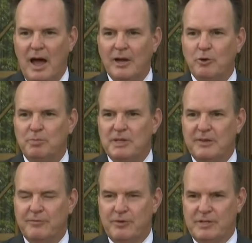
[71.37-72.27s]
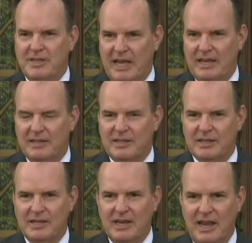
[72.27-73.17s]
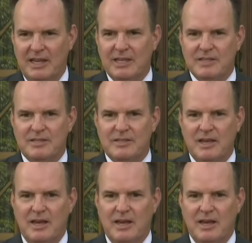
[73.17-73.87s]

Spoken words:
I don't believe for a second that Canadians